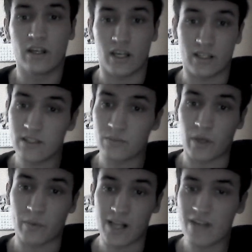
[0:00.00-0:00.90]
In this way,
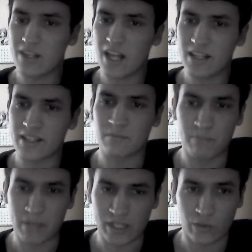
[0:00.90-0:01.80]
we'll have a lot less
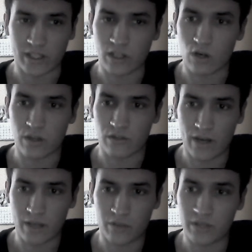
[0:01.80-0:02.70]
bickering over the
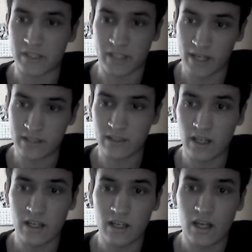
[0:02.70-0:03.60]
fine print of a text
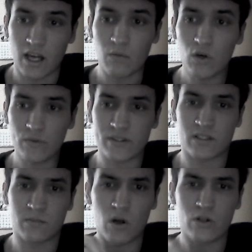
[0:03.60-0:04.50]
and more of a
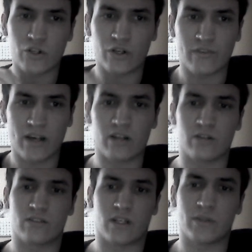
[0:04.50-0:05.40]
small jury of
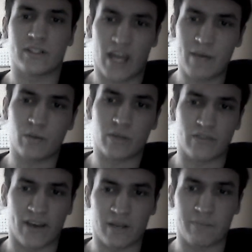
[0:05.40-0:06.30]
editors like what Campbell would
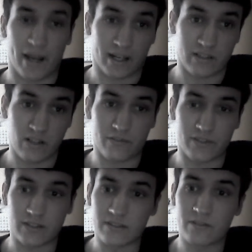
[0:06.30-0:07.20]
have had back in his
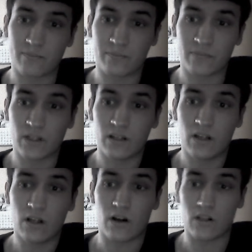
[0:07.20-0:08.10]
offices.
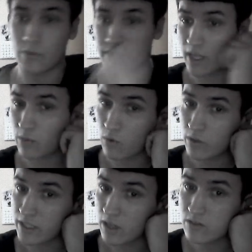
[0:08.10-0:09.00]
Along with that
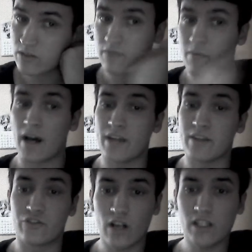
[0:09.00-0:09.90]
award, he also left behind
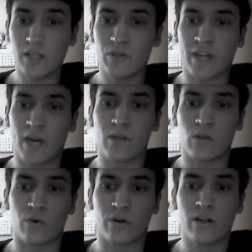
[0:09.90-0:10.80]
the John W. Campbell
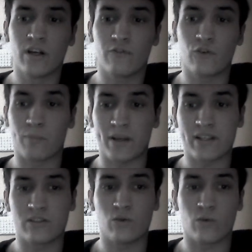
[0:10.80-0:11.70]
Award for
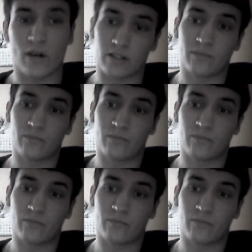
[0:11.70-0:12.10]
Best New Writer.